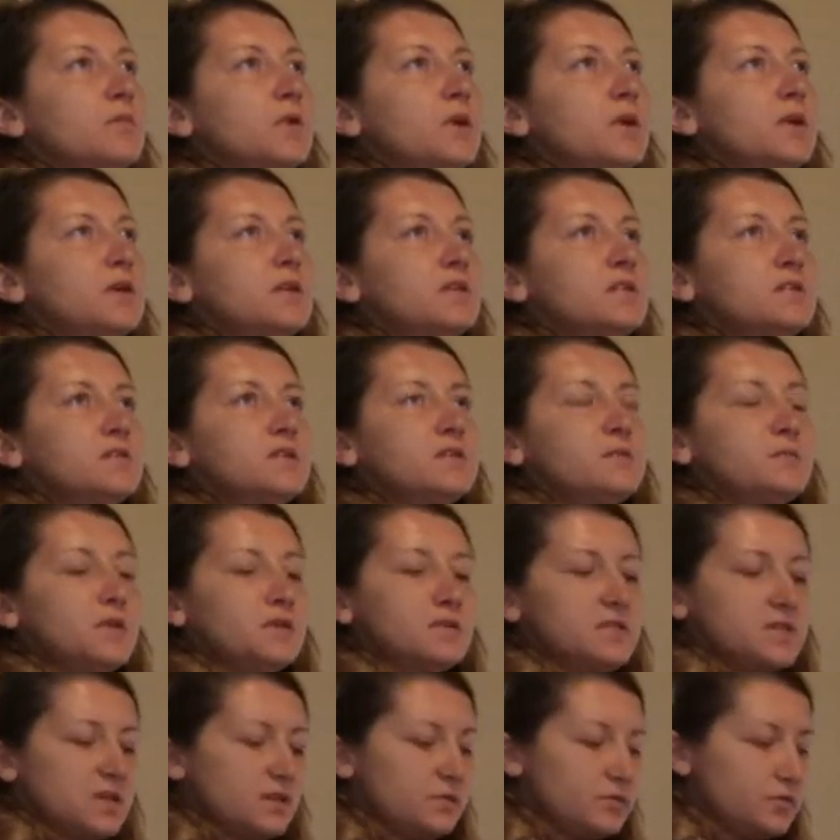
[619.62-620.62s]
I can see
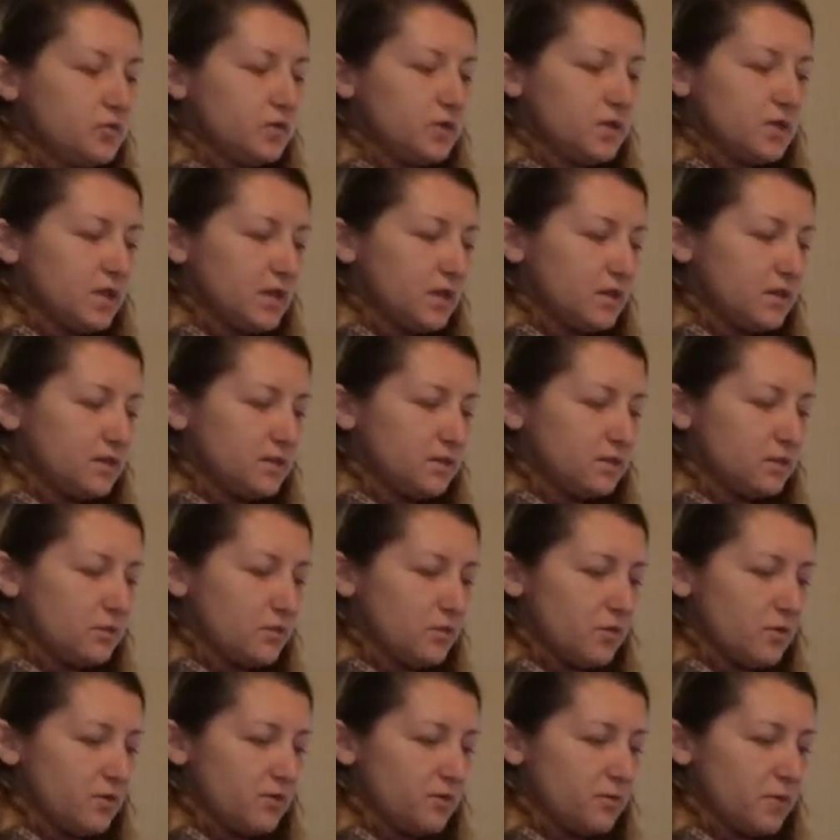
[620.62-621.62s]
myself doing that in
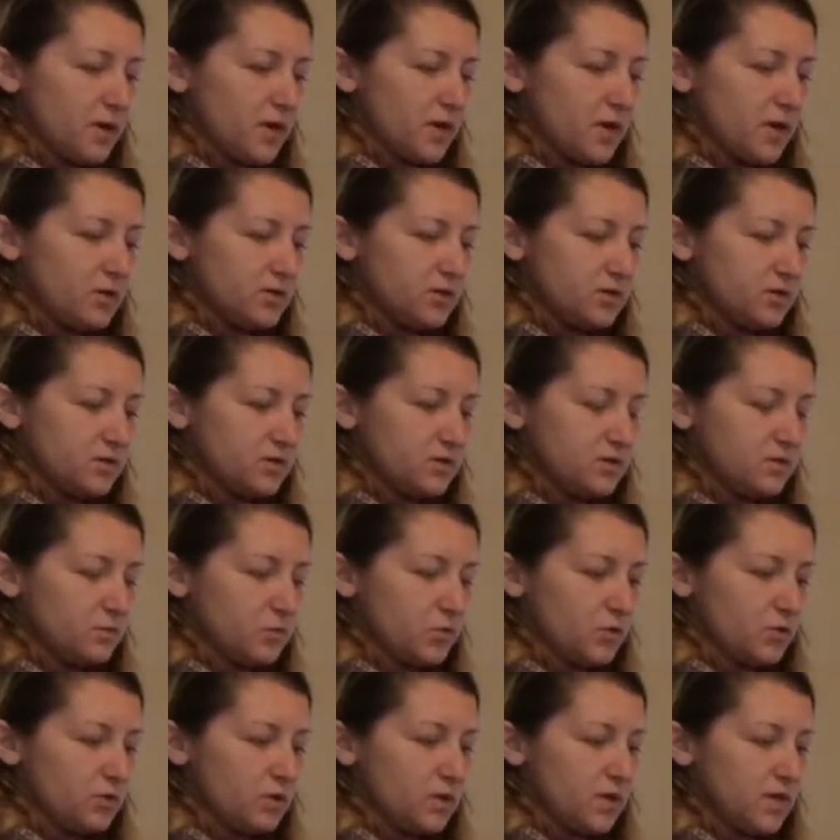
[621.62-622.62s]
all of my actions,
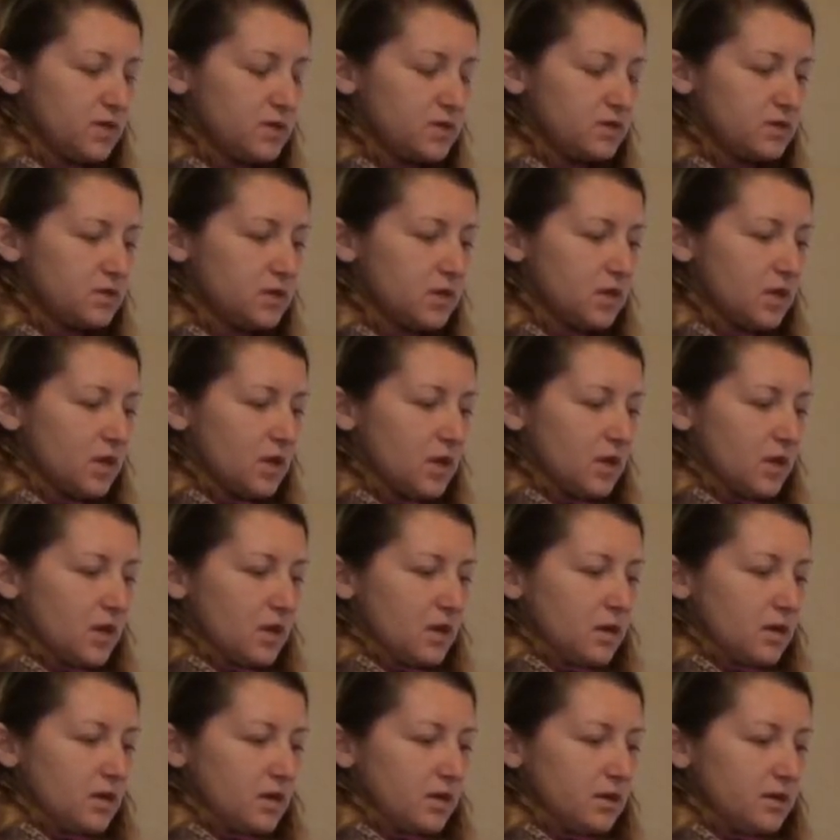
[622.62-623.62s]
more or less.
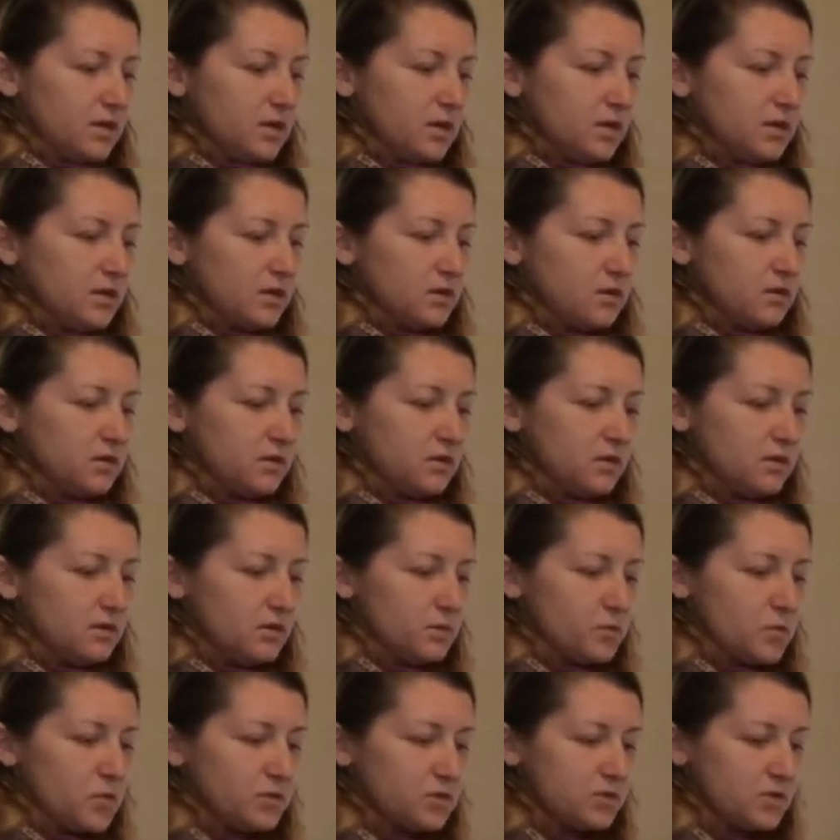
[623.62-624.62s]
I think
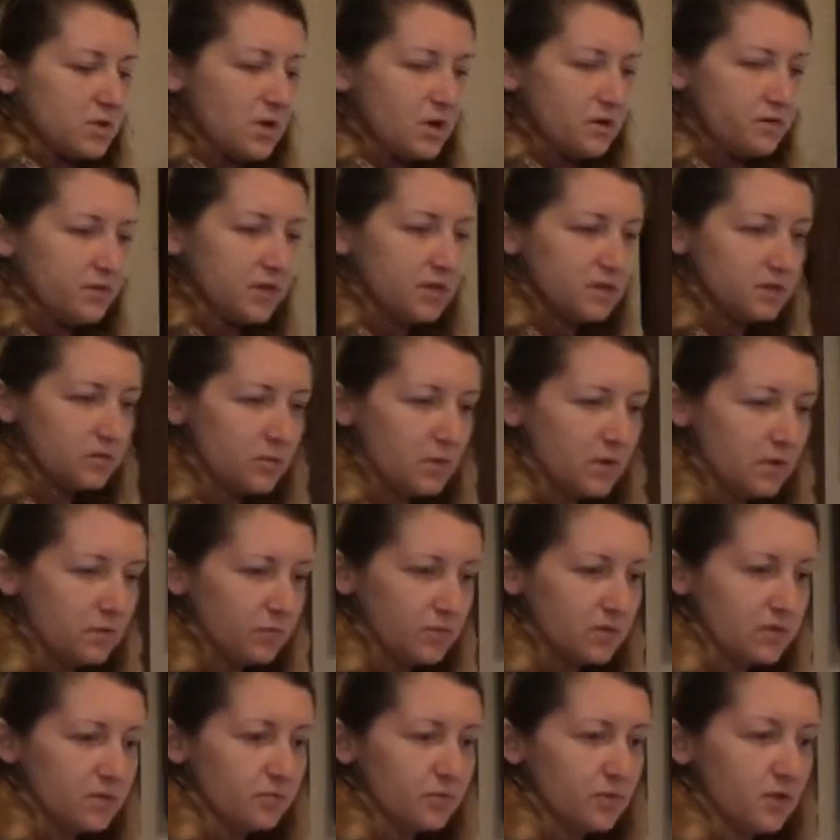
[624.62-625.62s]
the most obvious
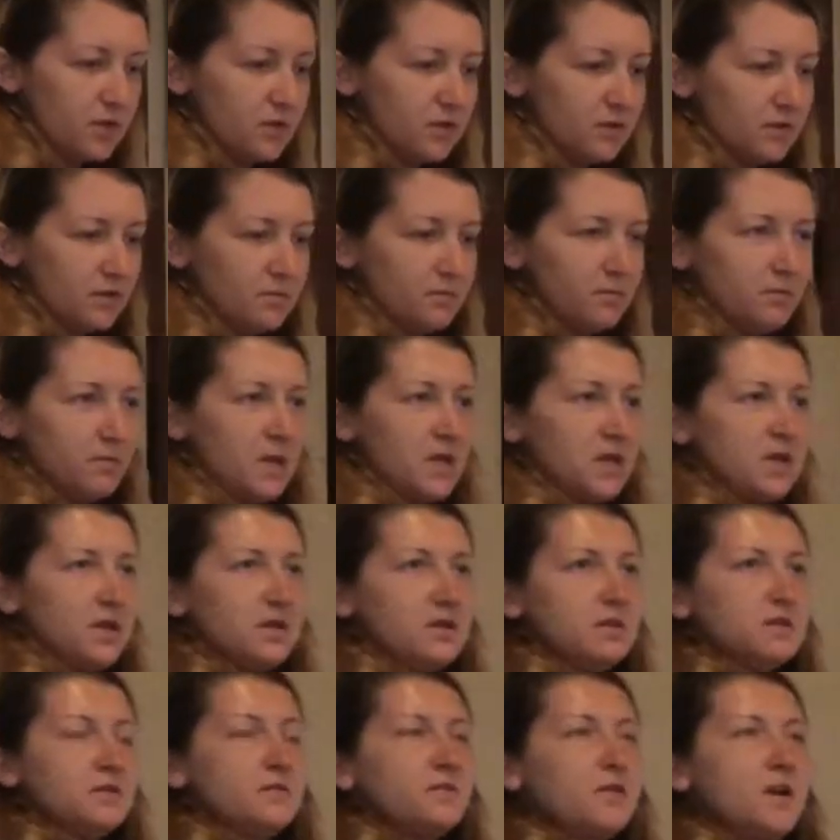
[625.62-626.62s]
one was when
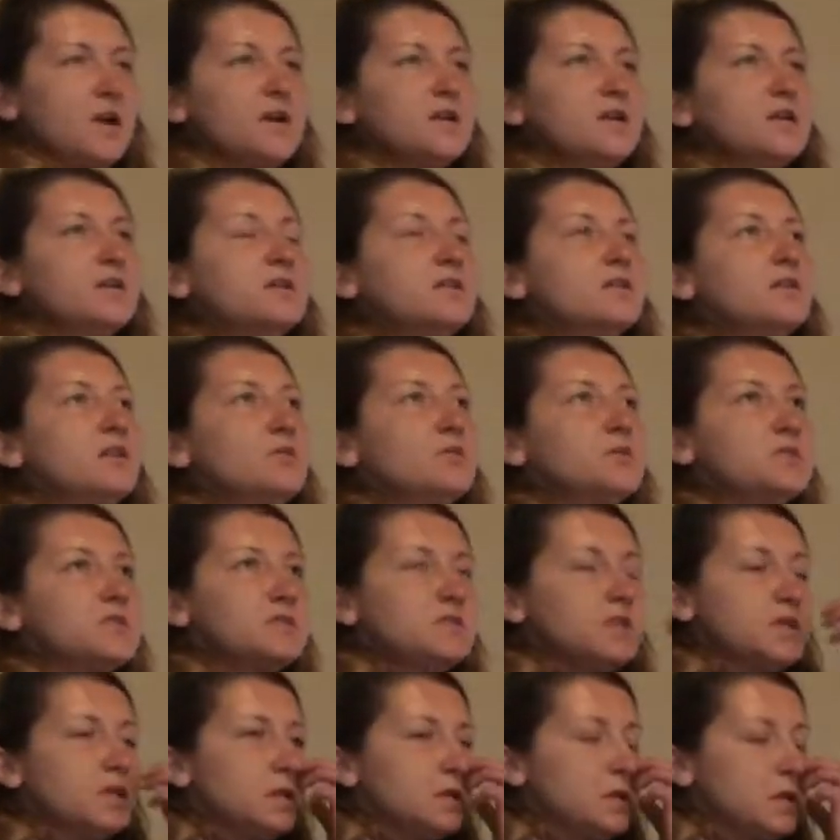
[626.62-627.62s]
making the fire. I
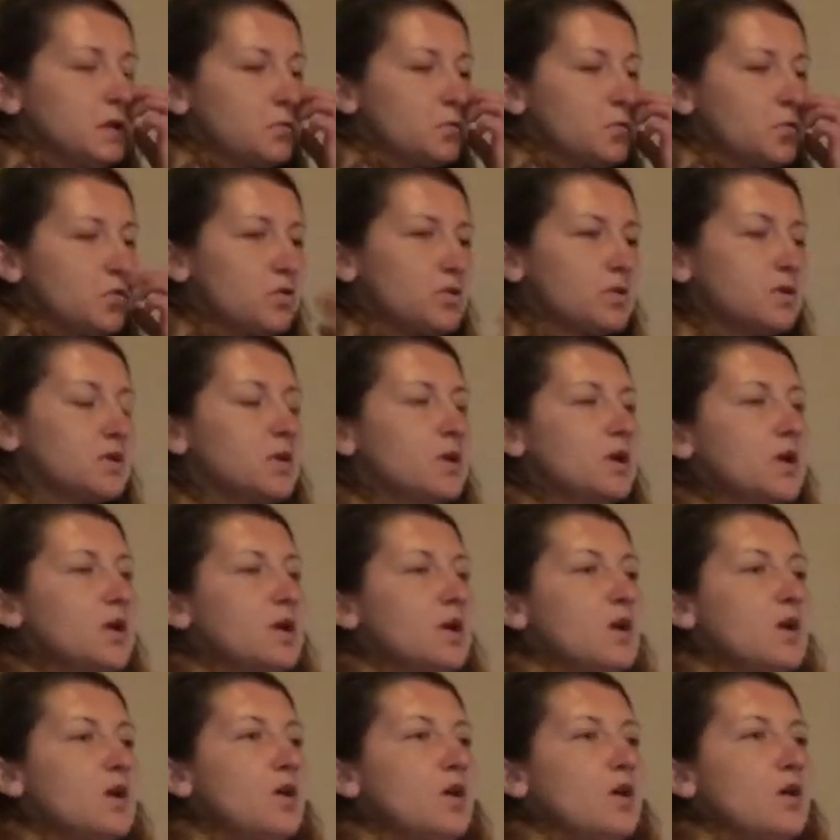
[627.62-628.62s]
was thinking more
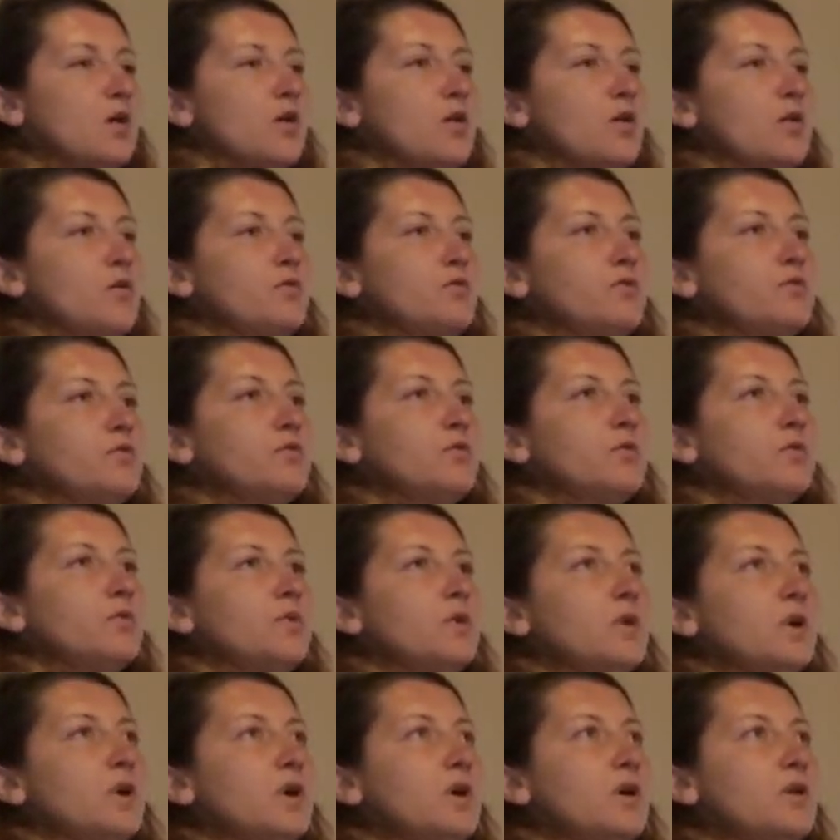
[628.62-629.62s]
of
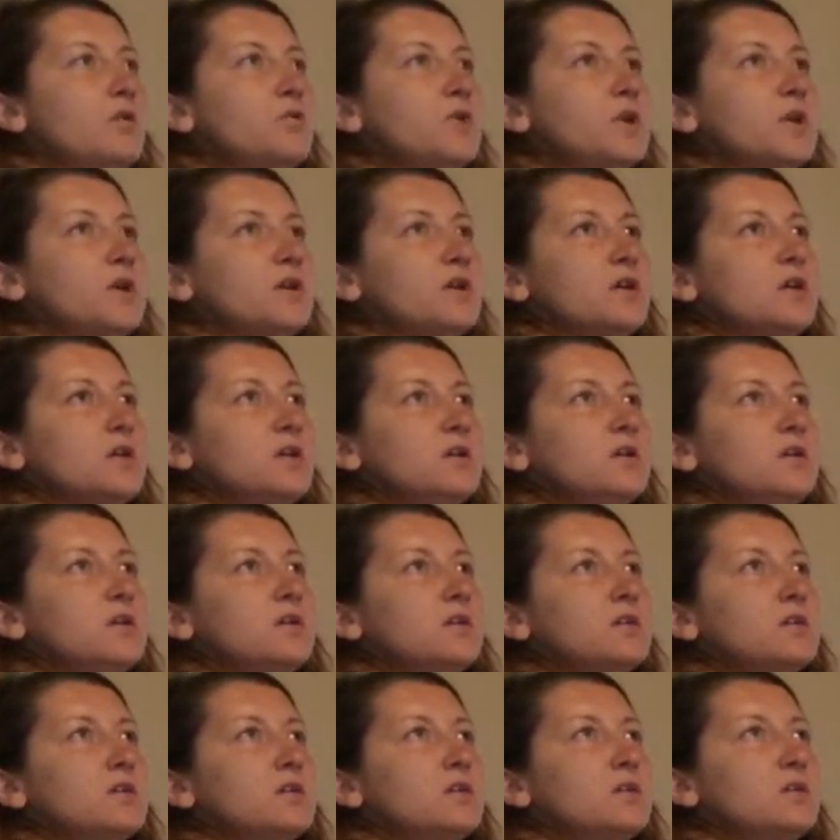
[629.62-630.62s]
how can
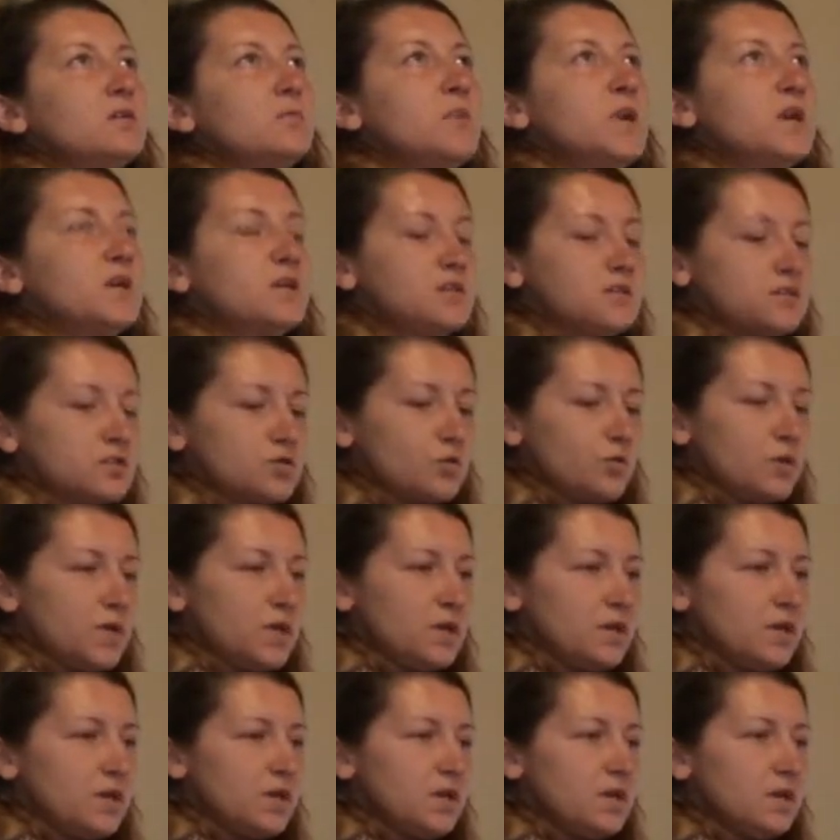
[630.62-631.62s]
I make this
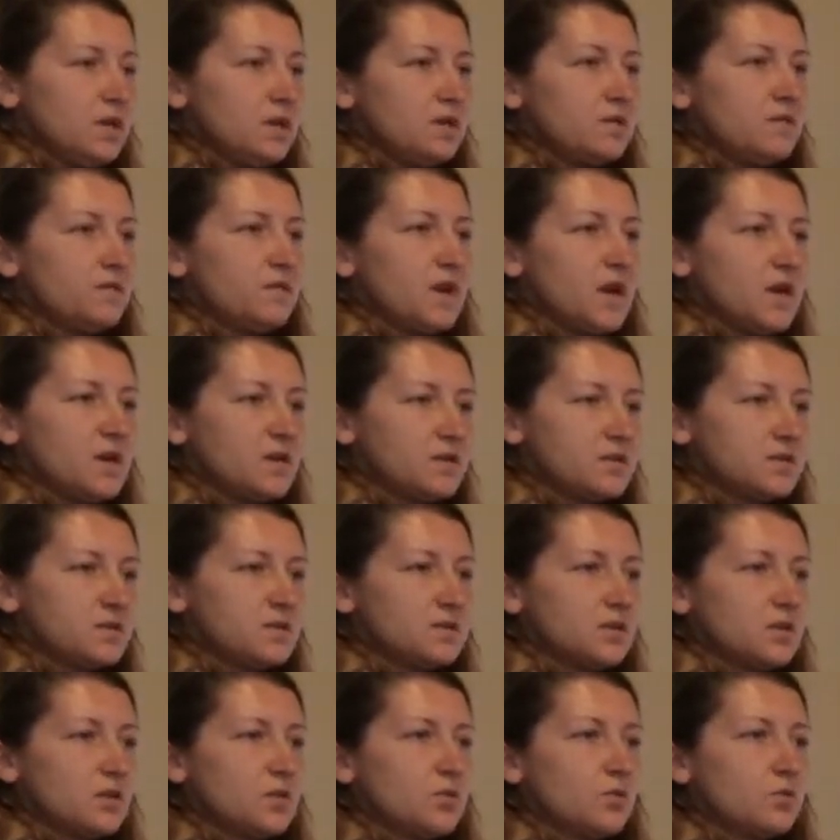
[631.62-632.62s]
quickly and
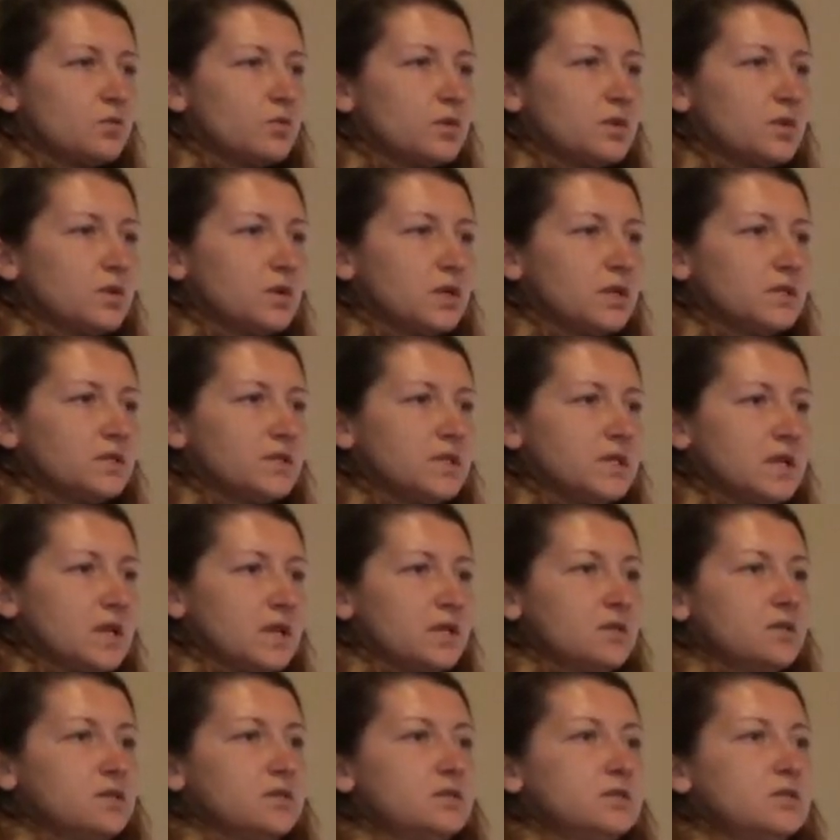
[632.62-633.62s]
fast, so at the
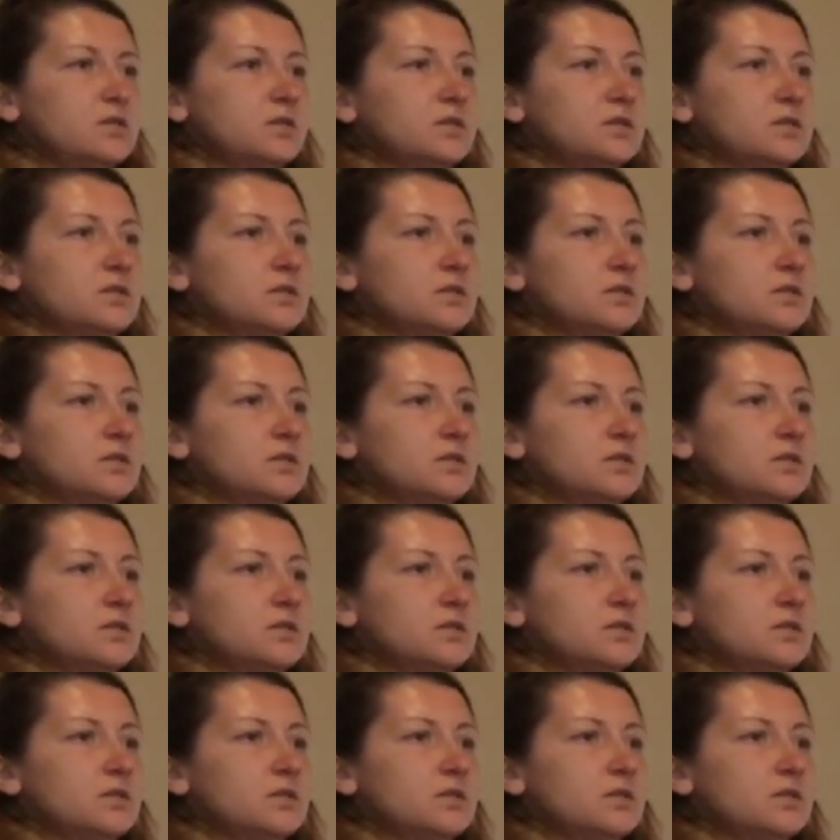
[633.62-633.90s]
end